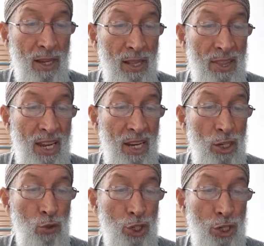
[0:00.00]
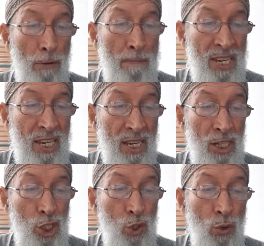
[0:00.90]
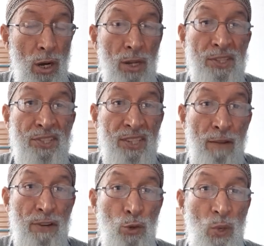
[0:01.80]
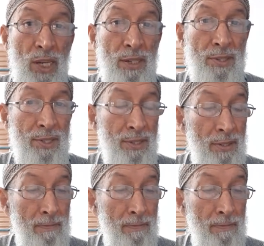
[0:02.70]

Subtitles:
then you shall begin to count 7 weeks.